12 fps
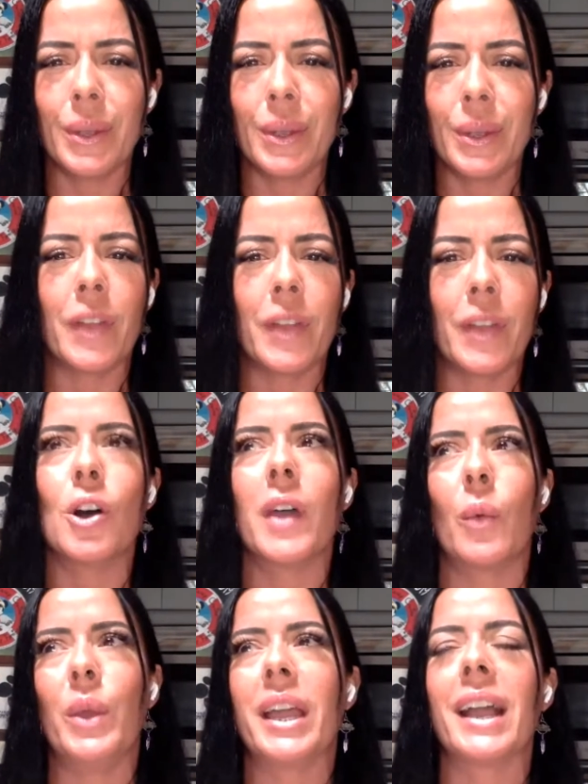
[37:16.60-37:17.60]
who, they
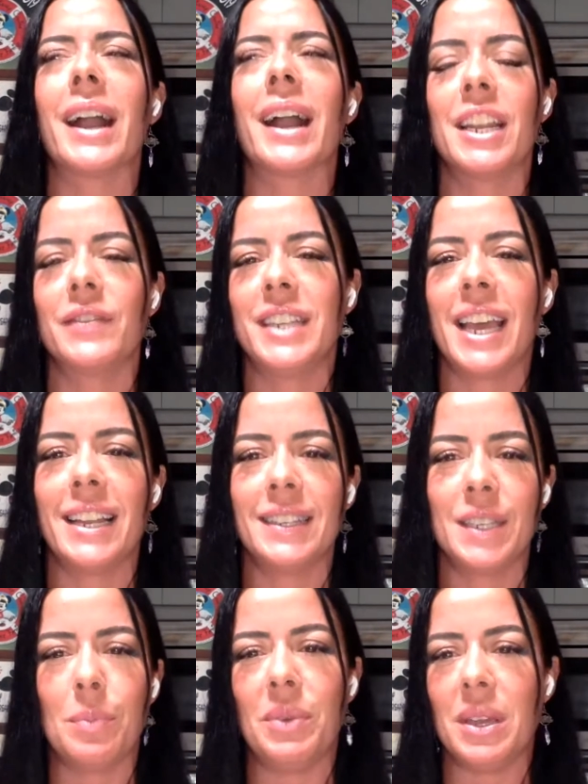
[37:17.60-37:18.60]
know that we can kind of
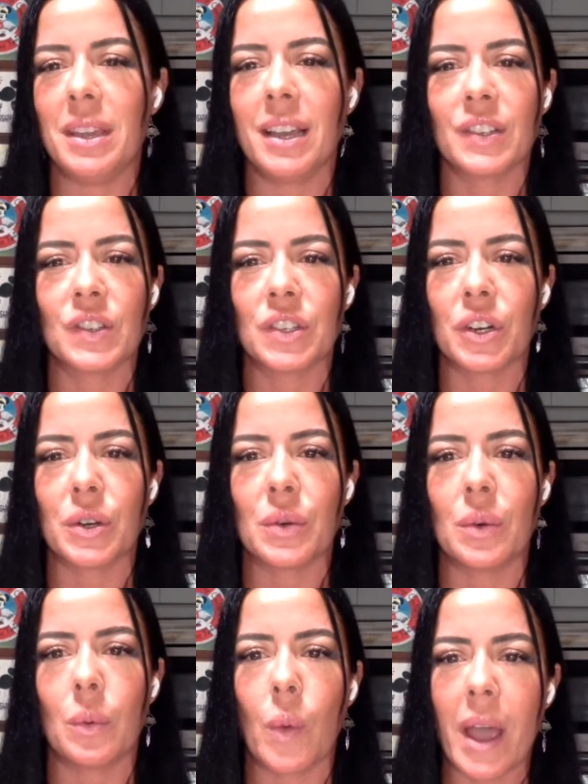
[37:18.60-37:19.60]
tend to be a
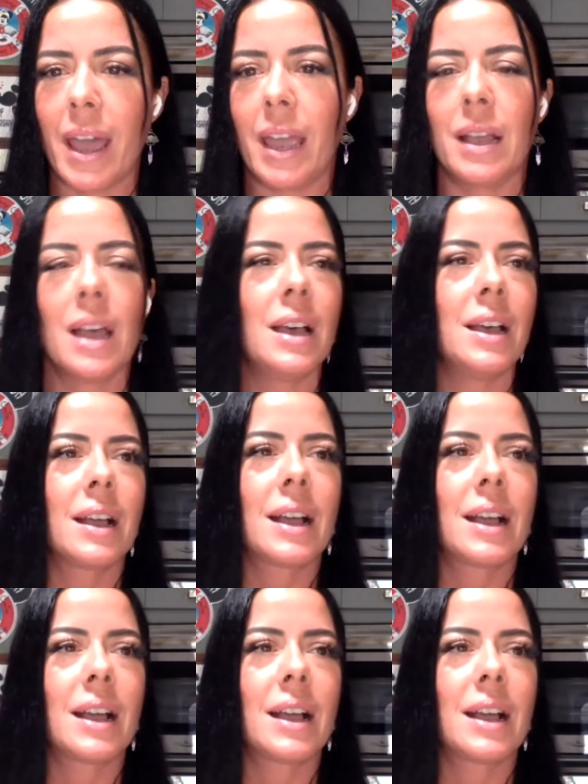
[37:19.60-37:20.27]
certain way,